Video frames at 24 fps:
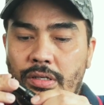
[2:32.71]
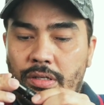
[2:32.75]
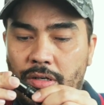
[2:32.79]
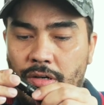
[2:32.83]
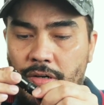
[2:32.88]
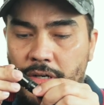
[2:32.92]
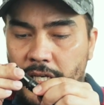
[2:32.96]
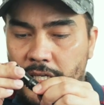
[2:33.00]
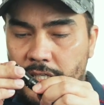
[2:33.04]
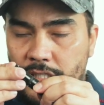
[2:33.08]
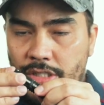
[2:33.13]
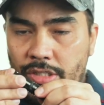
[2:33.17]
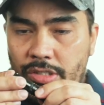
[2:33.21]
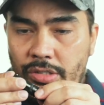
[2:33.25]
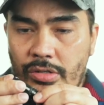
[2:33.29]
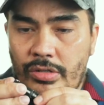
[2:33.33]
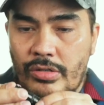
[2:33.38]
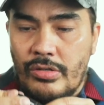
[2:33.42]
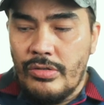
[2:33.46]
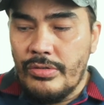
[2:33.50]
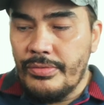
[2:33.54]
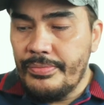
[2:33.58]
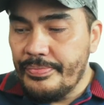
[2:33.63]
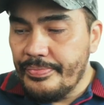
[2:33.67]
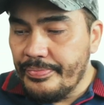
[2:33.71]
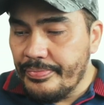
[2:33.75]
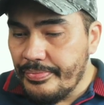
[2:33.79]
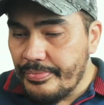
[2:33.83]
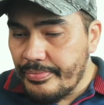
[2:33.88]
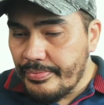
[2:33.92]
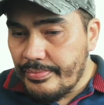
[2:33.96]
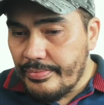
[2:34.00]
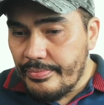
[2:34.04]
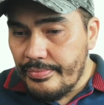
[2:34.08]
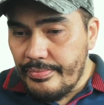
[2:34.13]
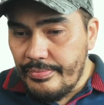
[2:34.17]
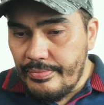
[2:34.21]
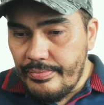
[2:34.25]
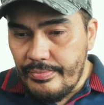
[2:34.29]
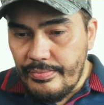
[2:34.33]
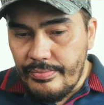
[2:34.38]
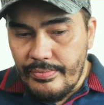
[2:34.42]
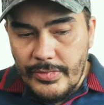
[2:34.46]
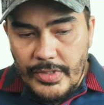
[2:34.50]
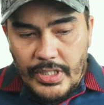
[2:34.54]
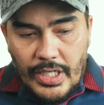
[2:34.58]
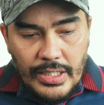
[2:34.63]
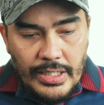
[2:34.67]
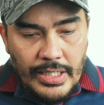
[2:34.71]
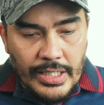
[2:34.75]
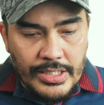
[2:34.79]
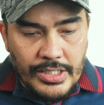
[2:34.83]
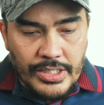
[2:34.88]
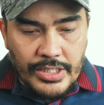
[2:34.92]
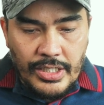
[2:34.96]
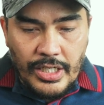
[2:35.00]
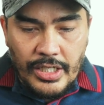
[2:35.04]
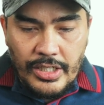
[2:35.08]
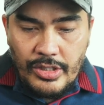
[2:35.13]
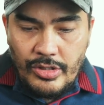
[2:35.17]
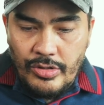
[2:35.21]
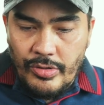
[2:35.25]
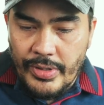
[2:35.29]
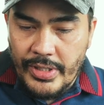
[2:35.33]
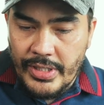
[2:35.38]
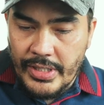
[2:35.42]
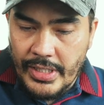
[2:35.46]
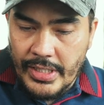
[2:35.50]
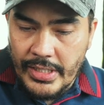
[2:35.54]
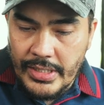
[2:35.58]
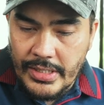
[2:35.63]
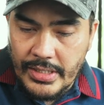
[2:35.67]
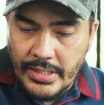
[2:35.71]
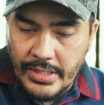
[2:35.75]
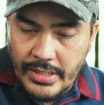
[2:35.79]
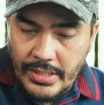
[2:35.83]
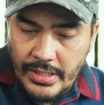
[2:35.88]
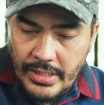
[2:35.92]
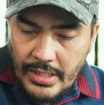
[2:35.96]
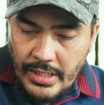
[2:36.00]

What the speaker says: Okay, so let's start doing this.